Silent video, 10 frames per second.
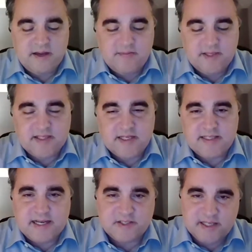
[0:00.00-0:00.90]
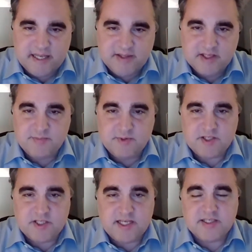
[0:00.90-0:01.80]
um, the studies actually in this book
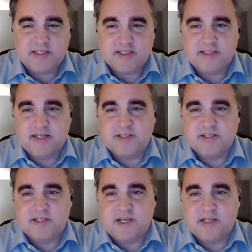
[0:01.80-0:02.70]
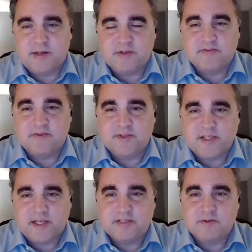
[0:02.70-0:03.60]
change i discuss a couple of those
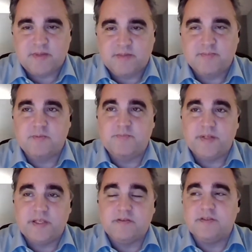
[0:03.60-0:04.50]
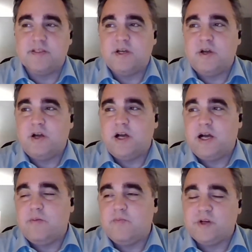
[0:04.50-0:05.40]
studies where people build
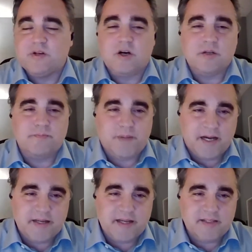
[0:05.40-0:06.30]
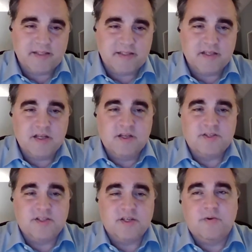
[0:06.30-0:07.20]
um, what are called botnets
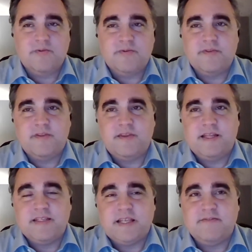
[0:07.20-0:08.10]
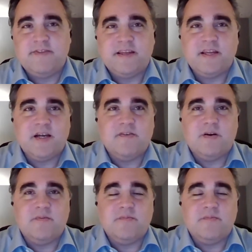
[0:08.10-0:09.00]
so instead of thinking of
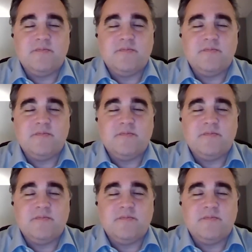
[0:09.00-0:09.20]
a